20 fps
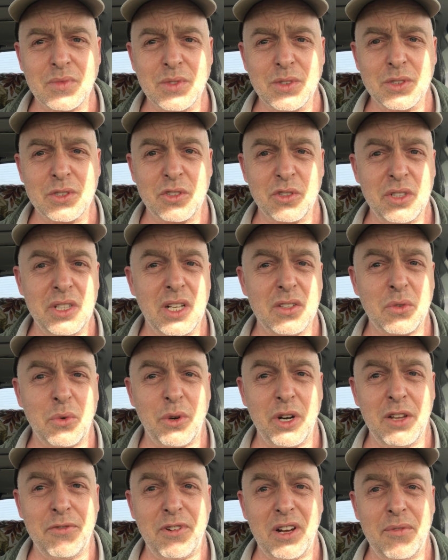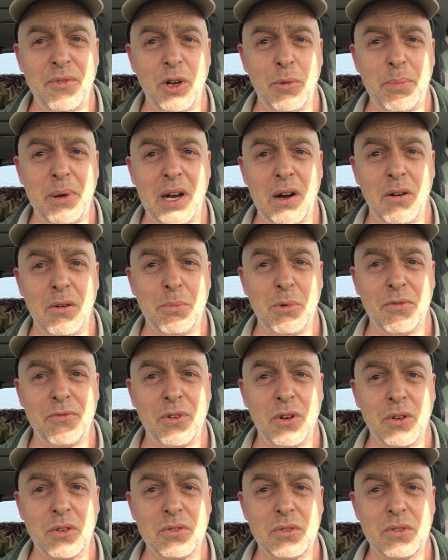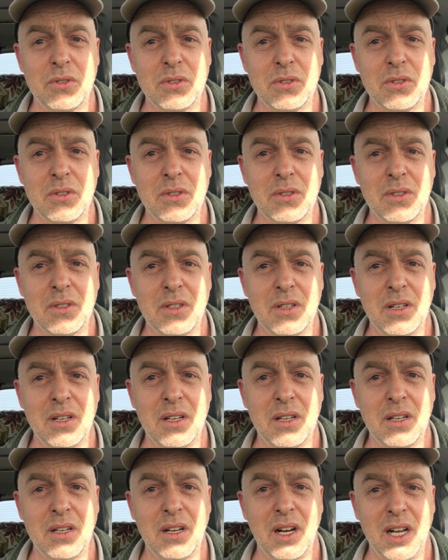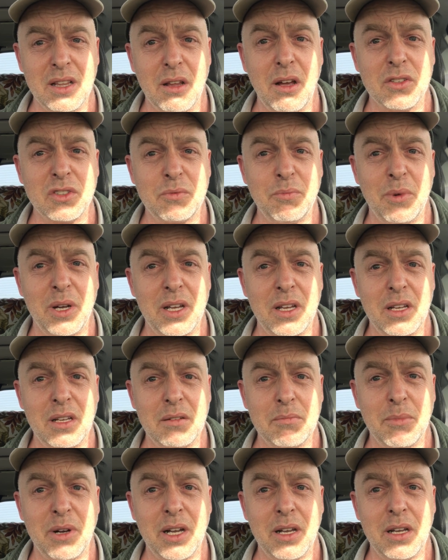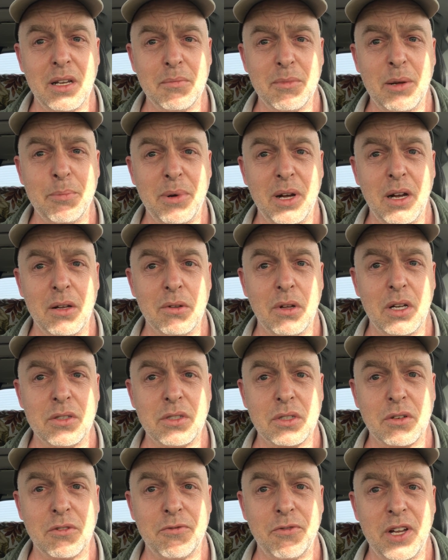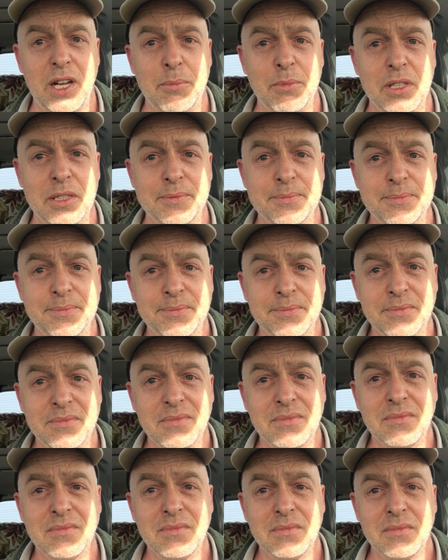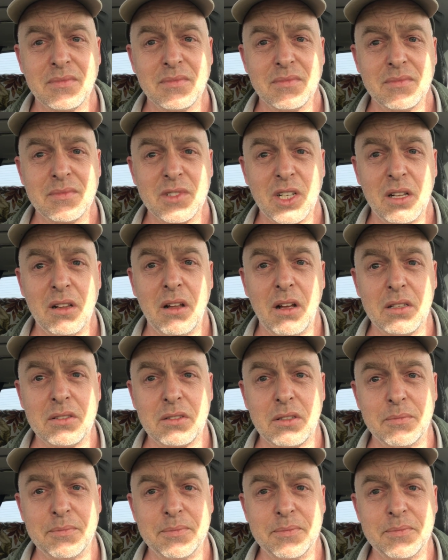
25-year parable, folks, I lost my biological family. I lost them.